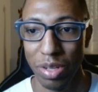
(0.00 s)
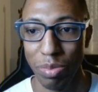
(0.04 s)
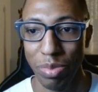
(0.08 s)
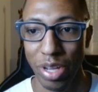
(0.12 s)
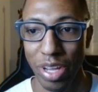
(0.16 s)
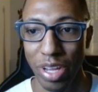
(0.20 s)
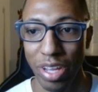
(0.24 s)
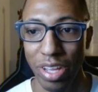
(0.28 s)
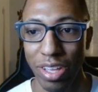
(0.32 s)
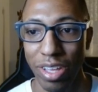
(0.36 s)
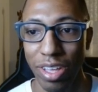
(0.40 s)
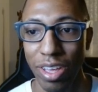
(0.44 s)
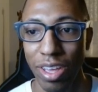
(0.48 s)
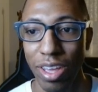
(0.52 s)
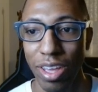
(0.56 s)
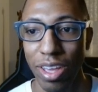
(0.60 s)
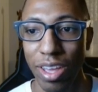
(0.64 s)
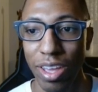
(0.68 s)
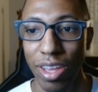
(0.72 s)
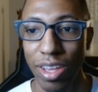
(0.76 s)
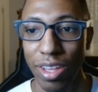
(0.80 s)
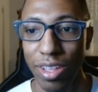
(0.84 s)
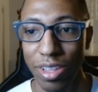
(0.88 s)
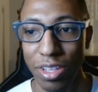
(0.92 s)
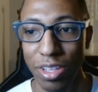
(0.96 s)
But
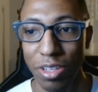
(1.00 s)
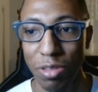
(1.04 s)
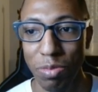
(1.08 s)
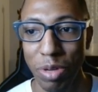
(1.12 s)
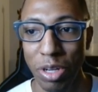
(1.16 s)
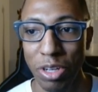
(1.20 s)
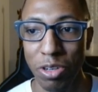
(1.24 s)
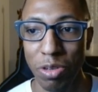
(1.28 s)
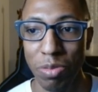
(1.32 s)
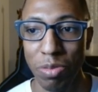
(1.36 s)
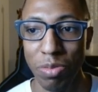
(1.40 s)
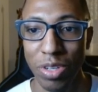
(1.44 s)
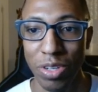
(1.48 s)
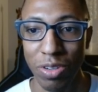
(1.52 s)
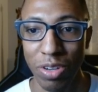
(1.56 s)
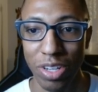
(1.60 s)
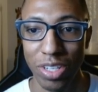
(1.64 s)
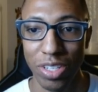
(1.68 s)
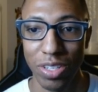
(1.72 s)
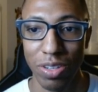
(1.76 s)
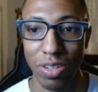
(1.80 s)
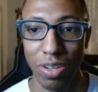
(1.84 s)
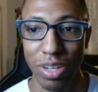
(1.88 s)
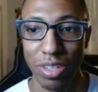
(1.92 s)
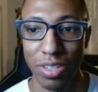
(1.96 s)
this bedroom too
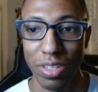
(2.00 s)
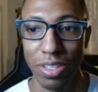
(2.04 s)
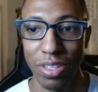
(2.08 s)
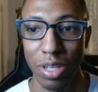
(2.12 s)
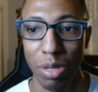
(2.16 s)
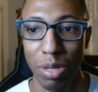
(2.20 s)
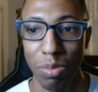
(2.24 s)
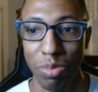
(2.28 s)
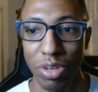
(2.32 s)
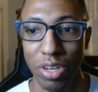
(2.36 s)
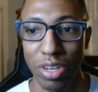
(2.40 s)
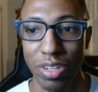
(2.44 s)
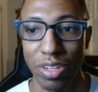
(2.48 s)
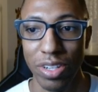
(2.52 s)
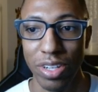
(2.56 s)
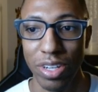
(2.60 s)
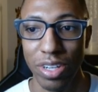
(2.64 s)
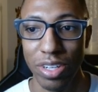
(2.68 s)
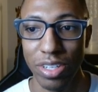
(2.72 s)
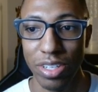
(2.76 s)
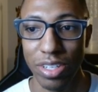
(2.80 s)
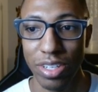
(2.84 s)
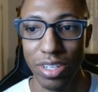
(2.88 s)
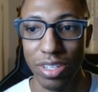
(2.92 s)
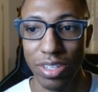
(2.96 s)
also has separate
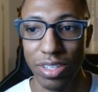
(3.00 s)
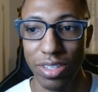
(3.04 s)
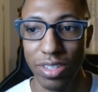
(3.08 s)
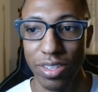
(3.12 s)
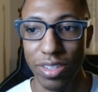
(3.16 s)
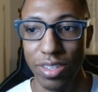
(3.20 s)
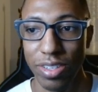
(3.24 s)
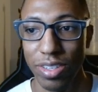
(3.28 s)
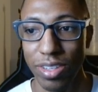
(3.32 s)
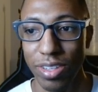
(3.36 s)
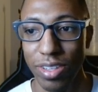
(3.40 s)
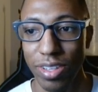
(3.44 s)
closets,